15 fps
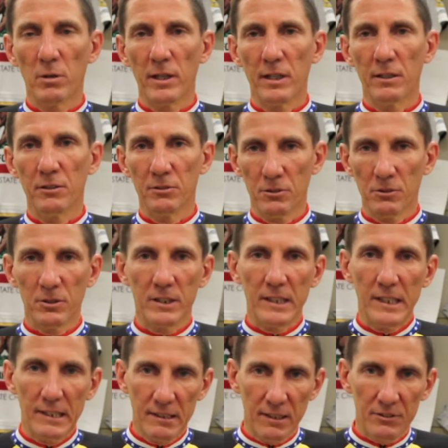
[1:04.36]
rate is early
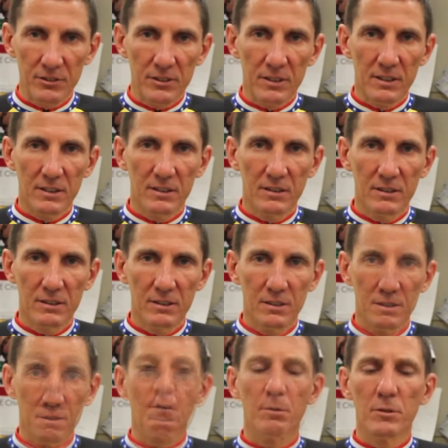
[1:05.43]
detection.
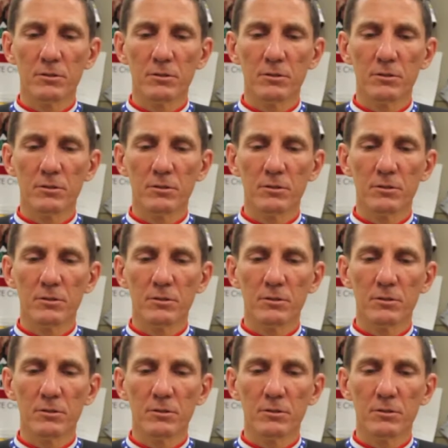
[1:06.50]
I'm